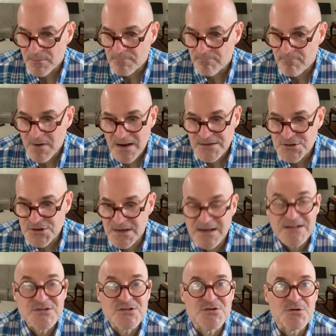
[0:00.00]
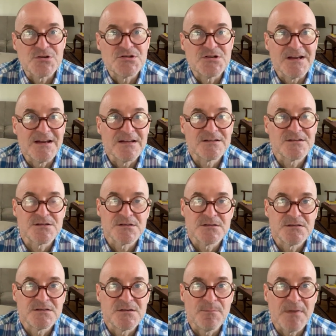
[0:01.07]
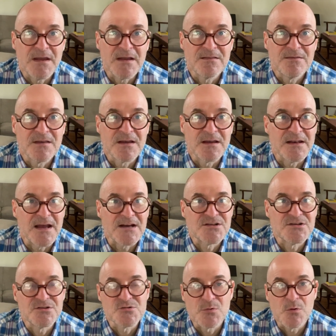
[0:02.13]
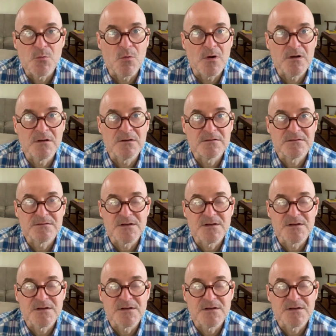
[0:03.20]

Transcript: my chance, your chance to make the connections we want,